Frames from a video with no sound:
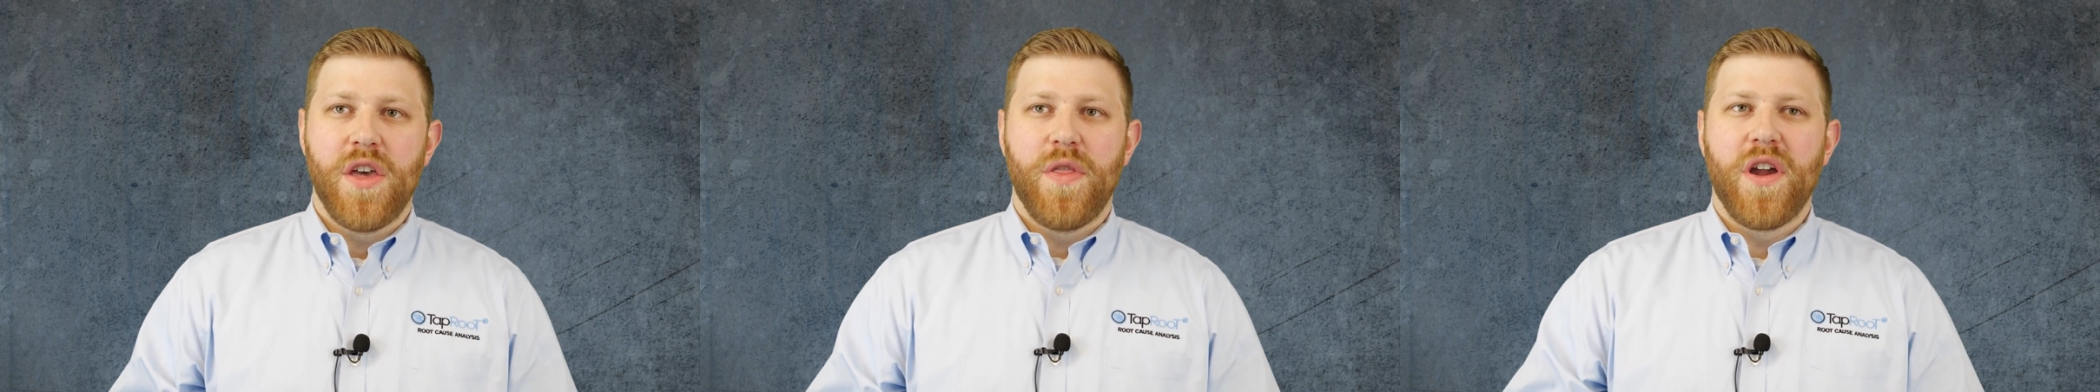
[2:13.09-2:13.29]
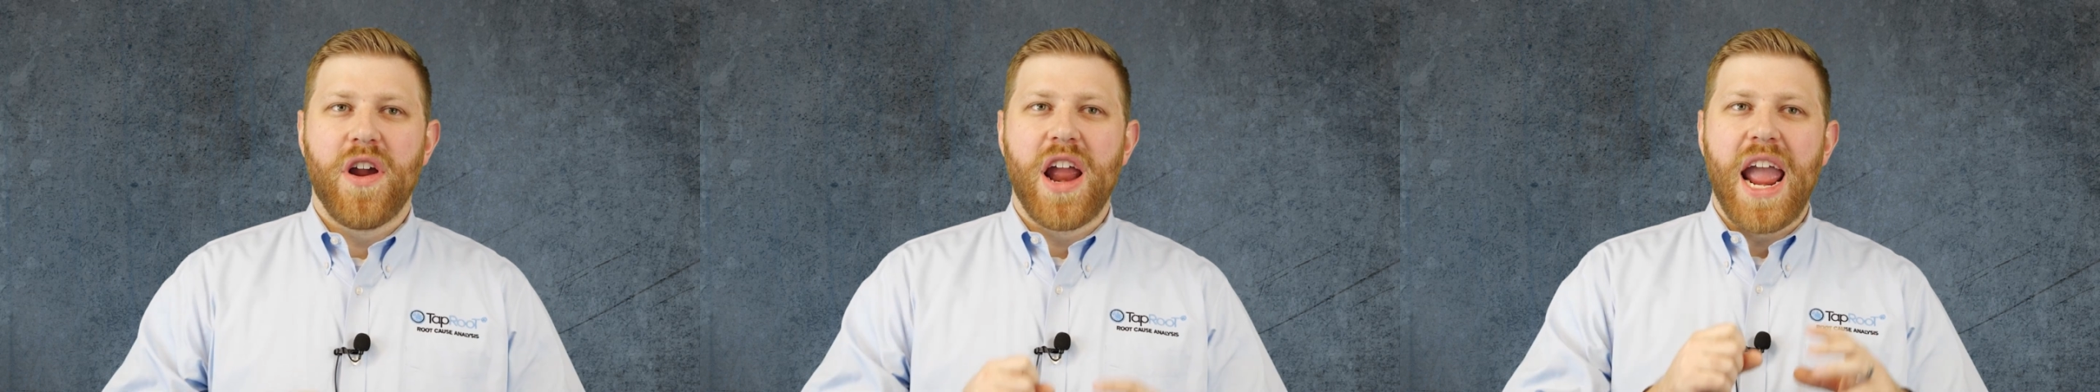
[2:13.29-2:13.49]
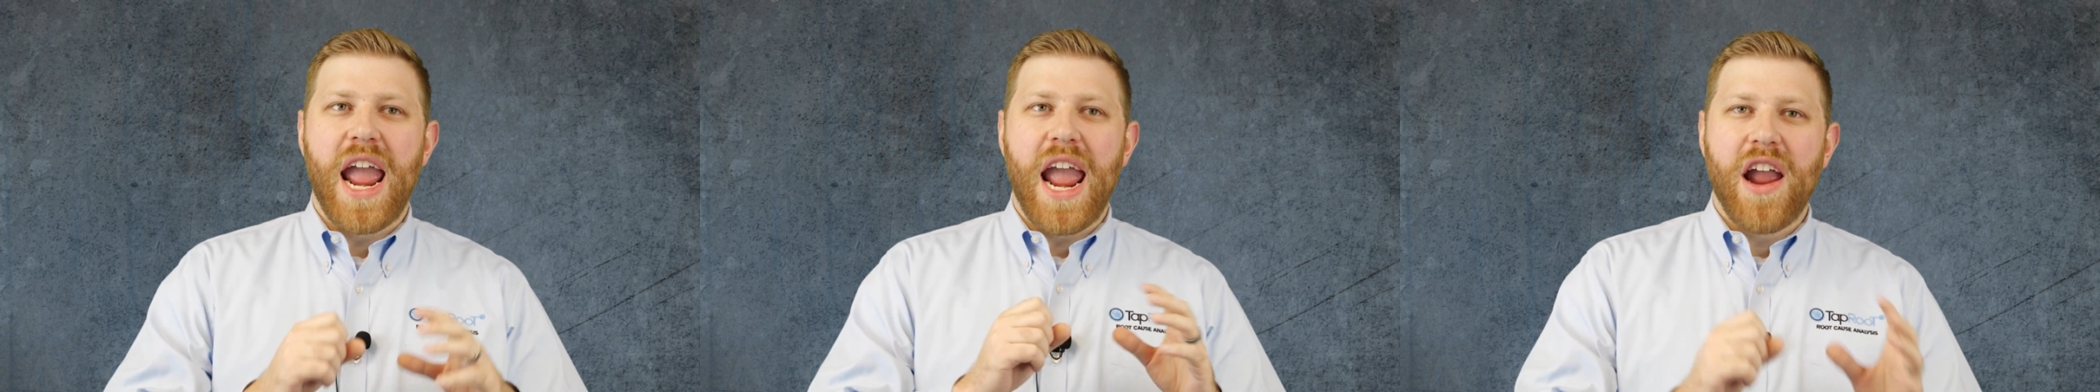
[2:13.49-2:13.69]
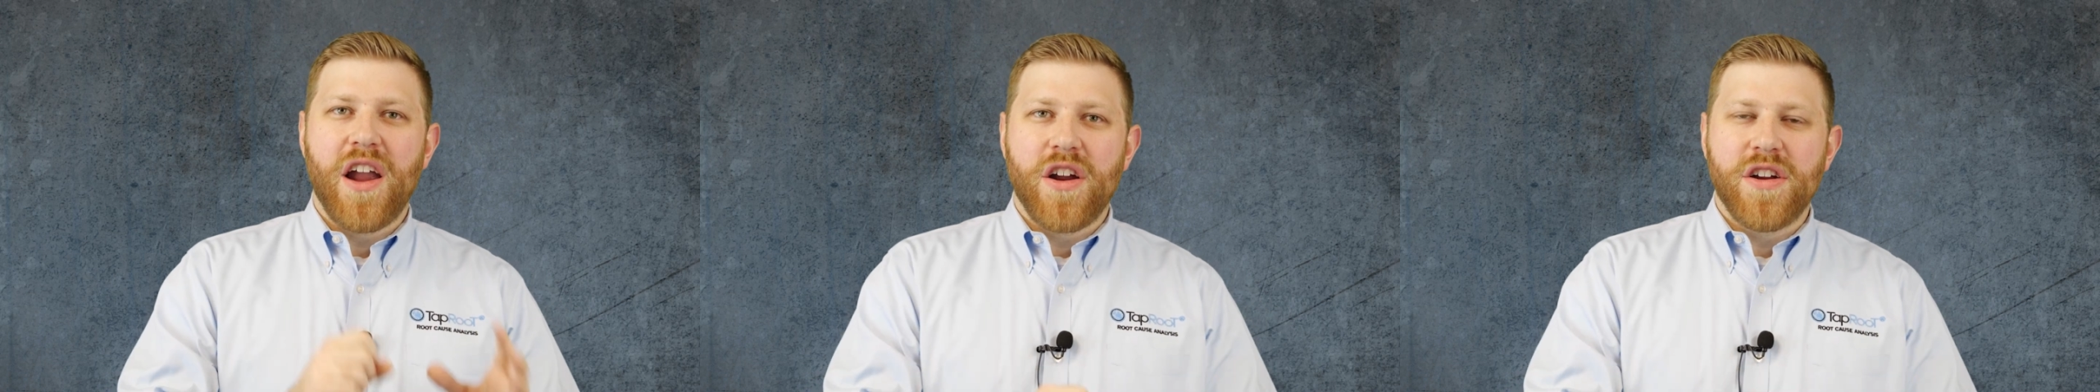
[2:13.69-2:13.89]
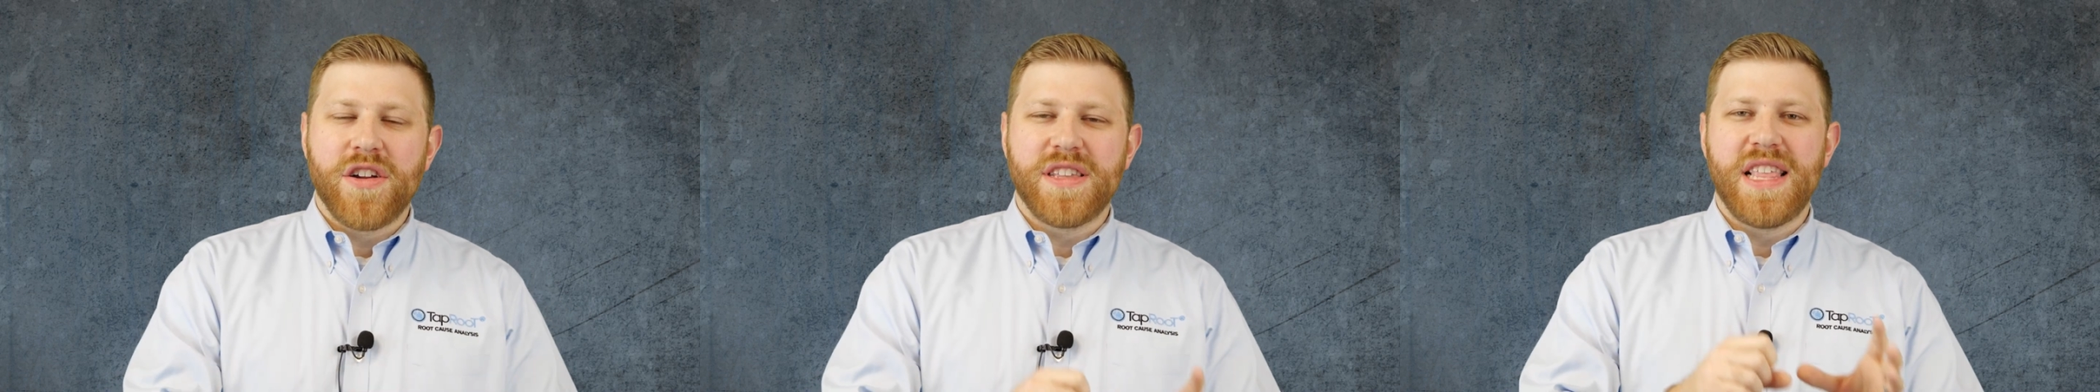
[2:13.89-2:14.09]
They're
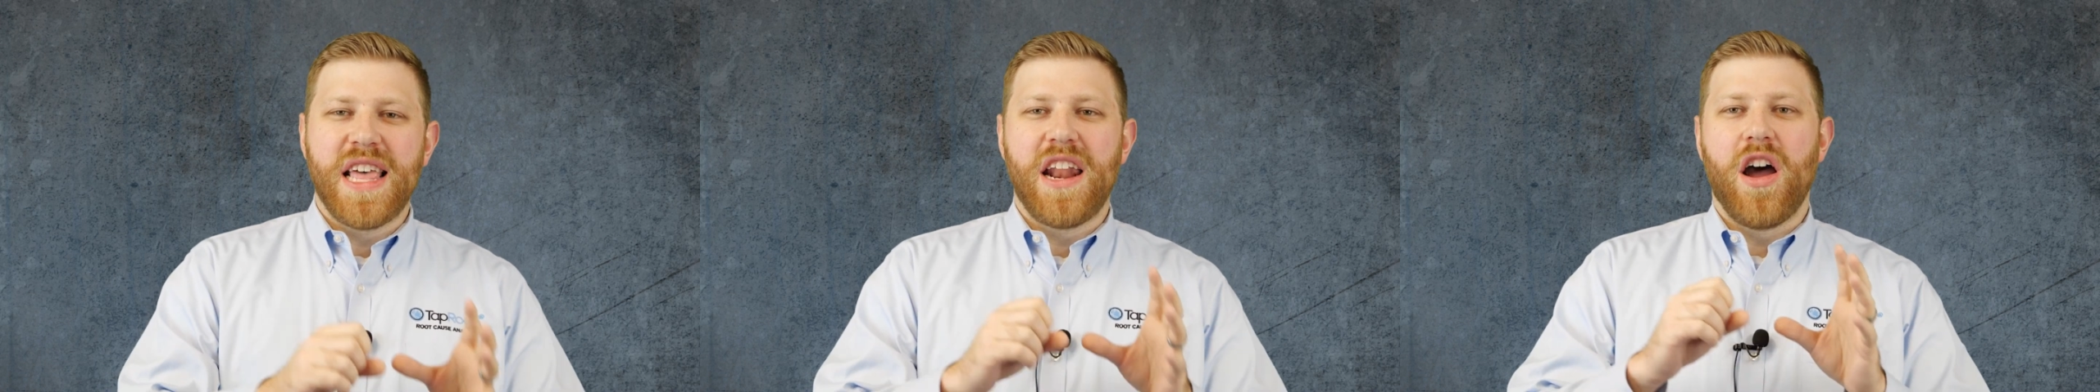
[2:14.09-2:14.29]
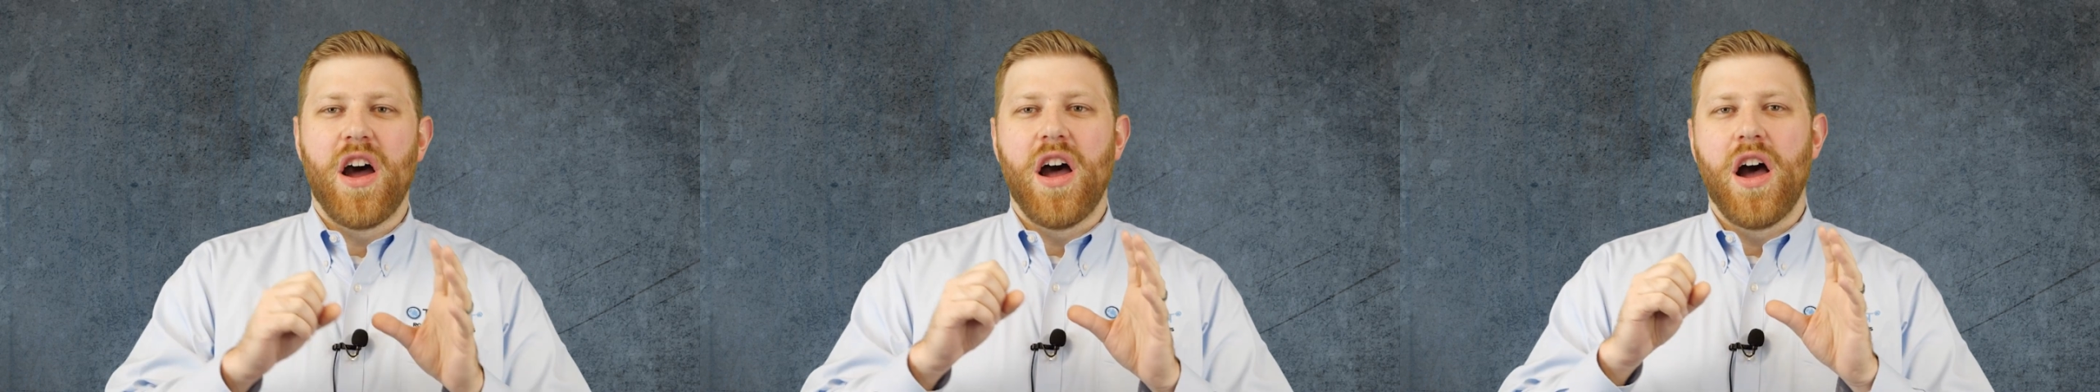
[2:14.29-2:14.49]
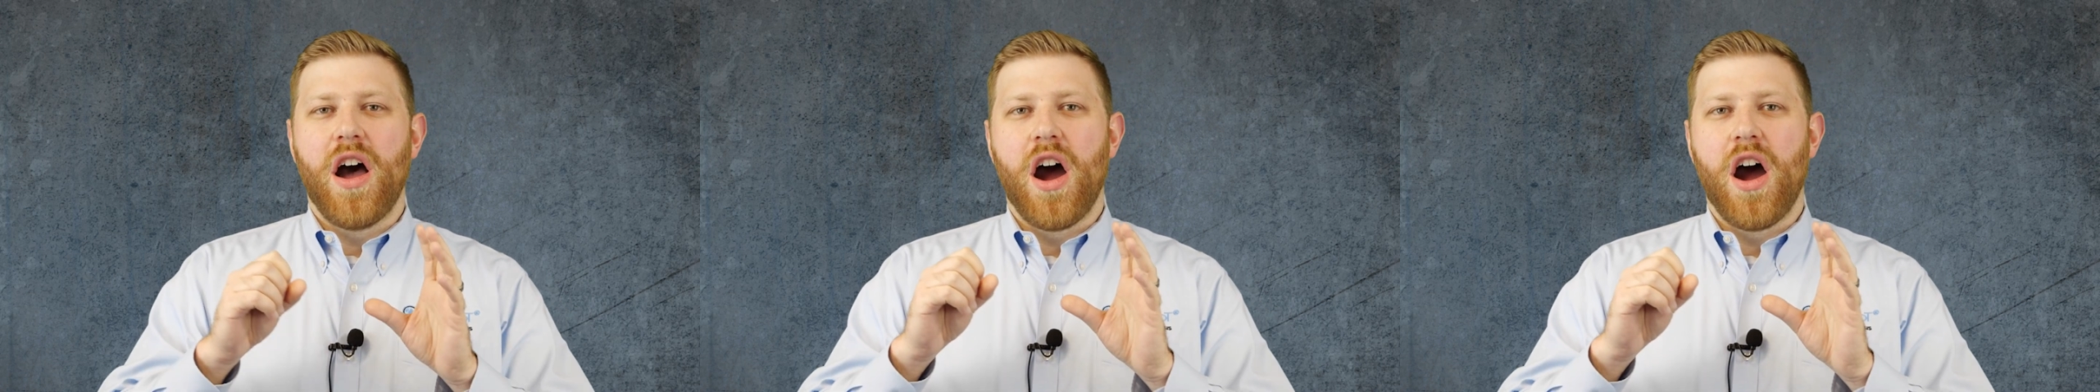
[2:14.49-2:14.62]
errors that